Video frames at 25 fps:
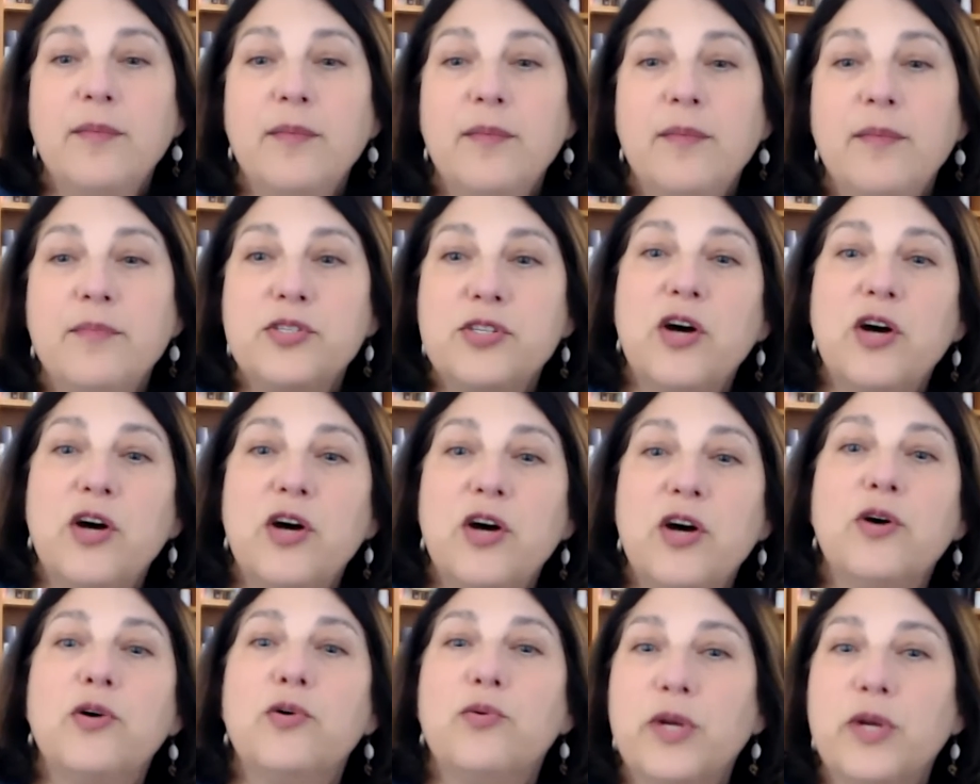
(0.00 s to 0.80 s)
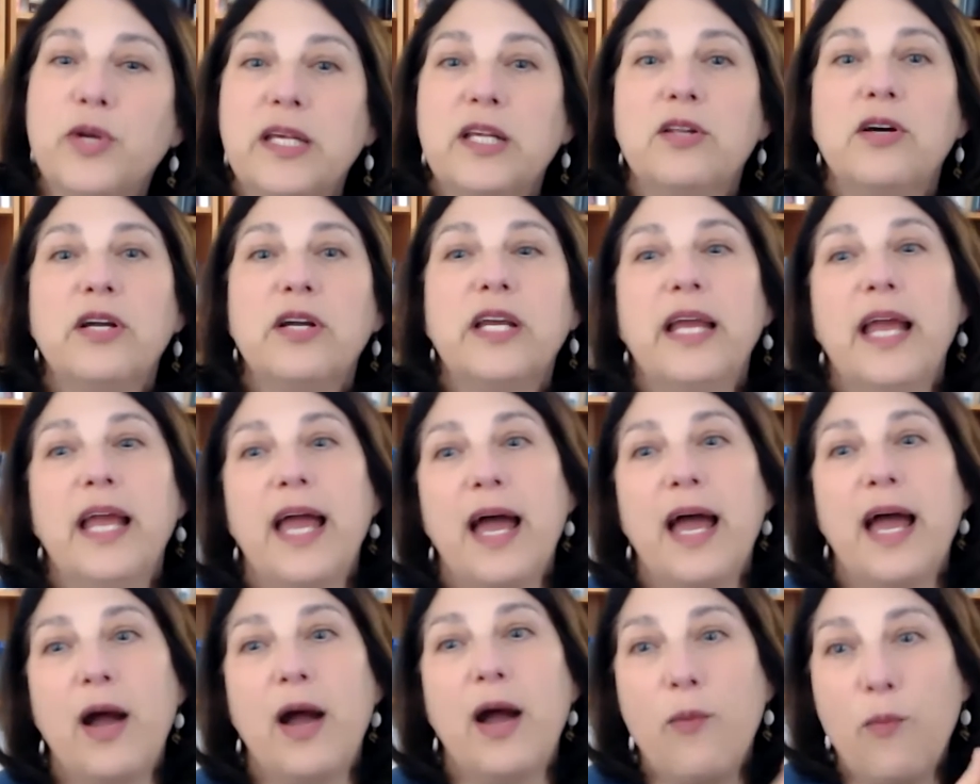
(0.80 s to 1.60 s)
So really looking
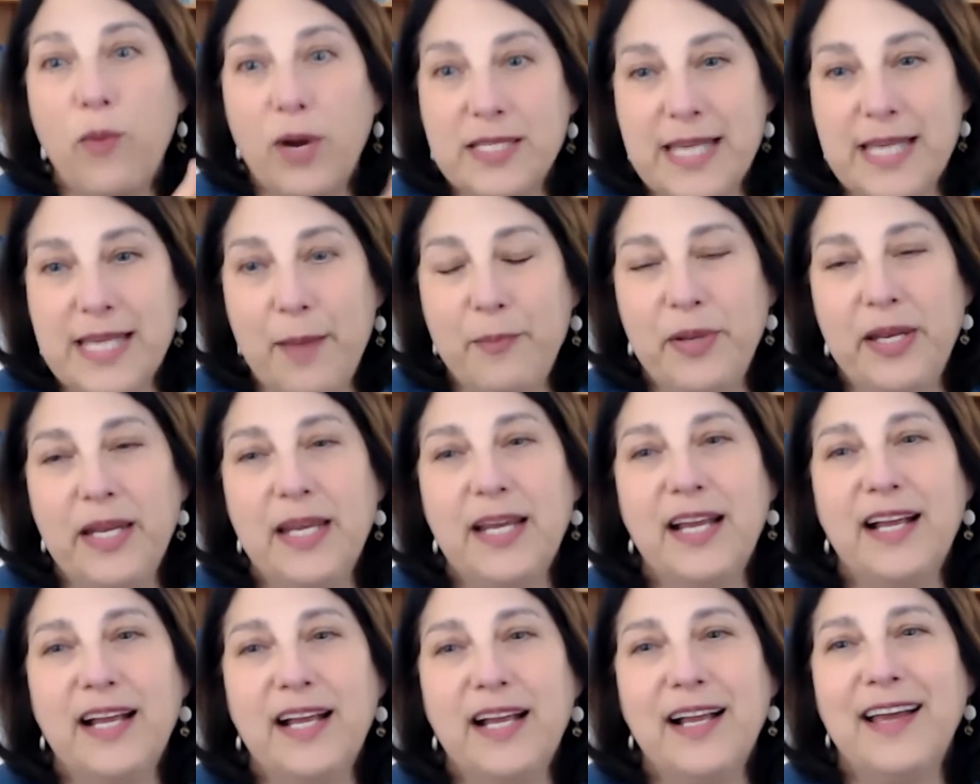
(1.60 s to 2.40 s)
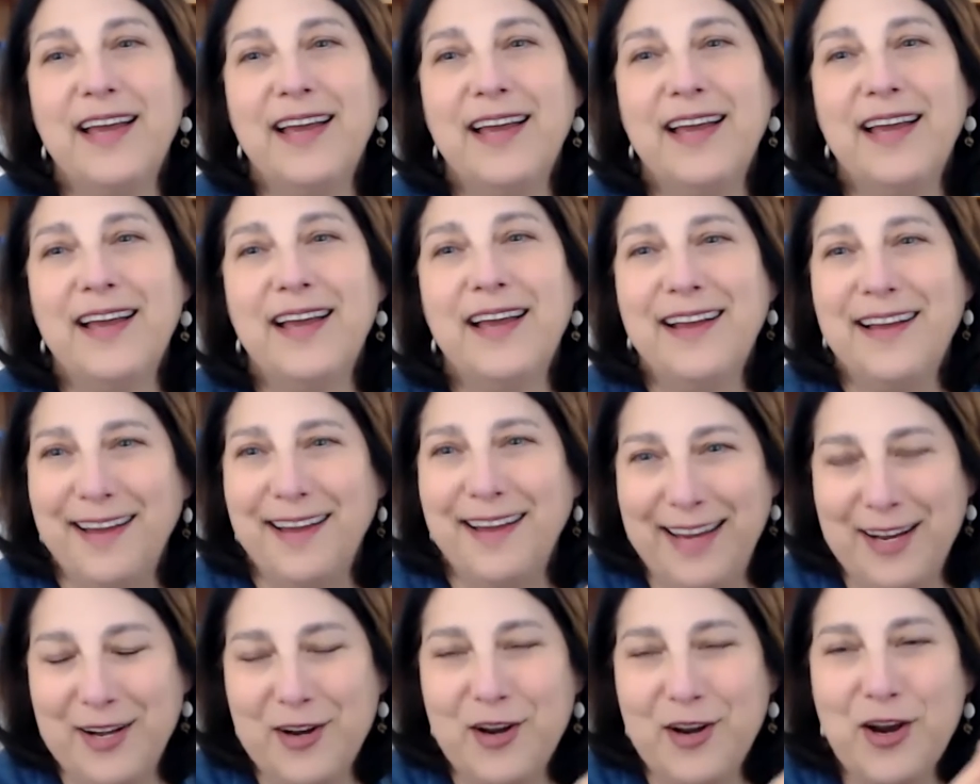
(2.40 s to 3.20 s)
at what's happening
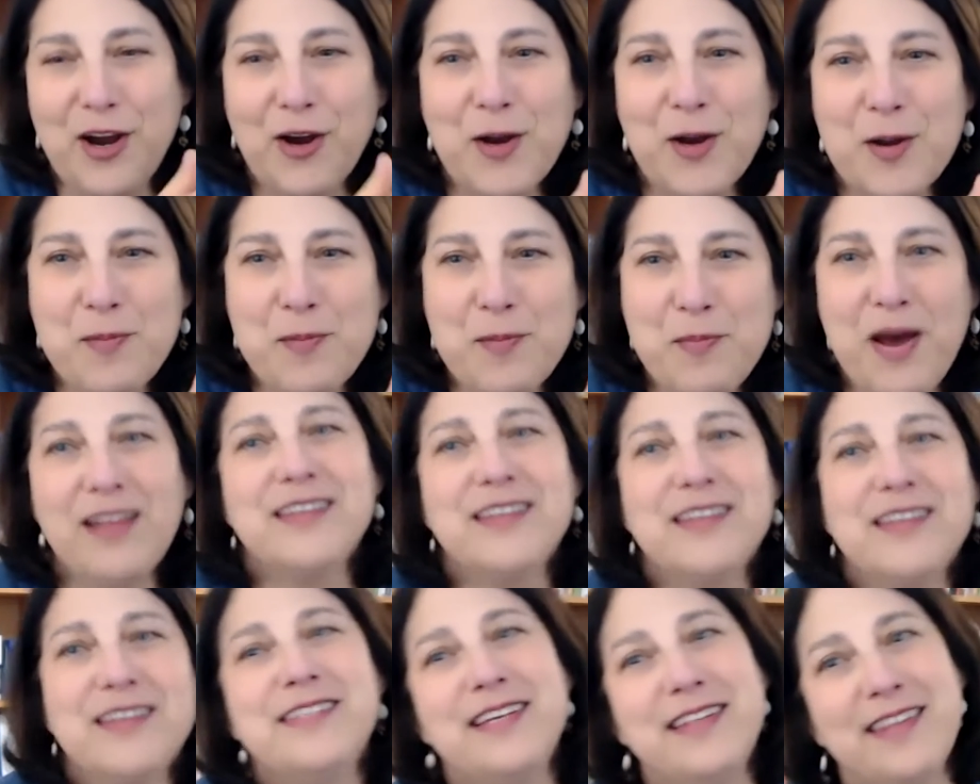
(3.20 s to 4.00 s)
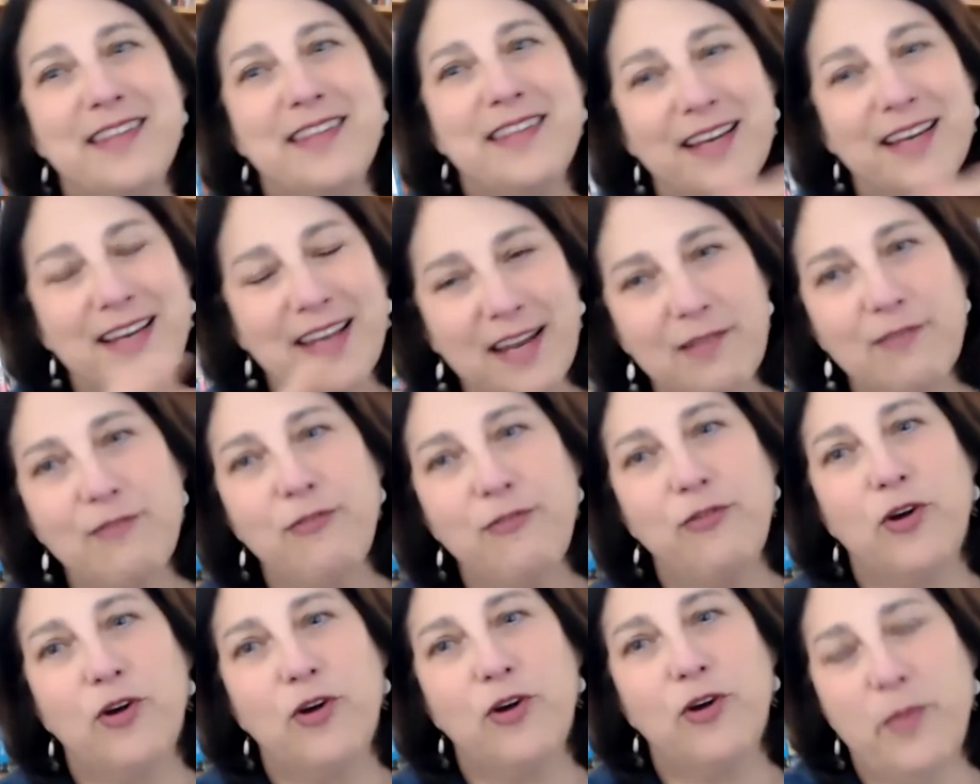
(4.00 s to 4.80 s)
in current policy that can
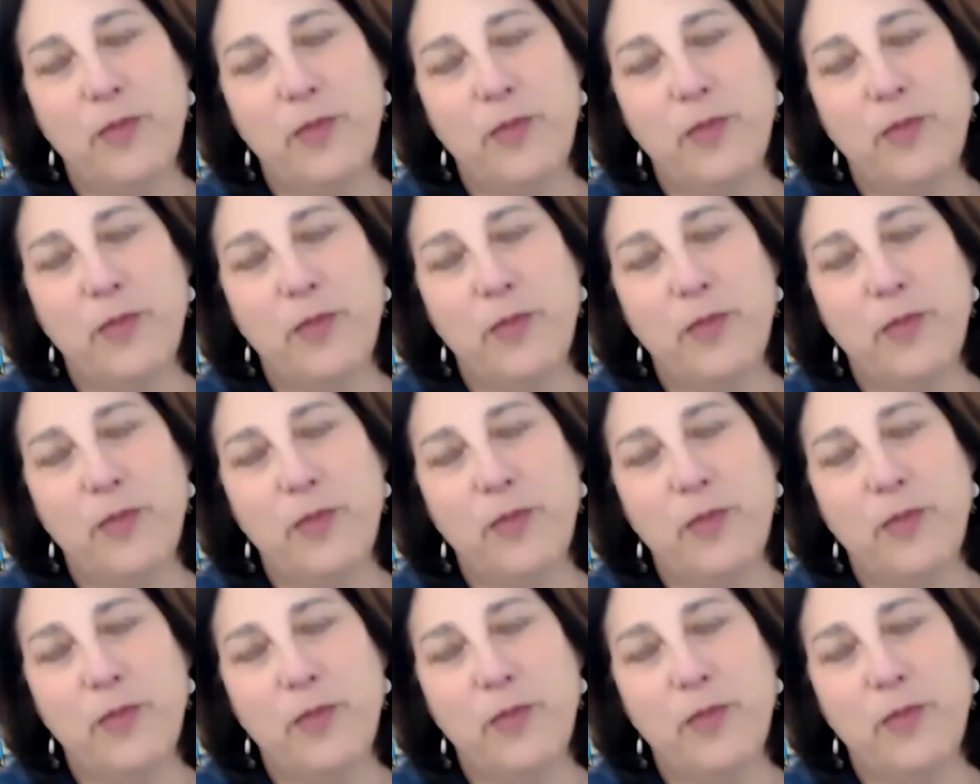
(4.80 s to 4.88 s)
inform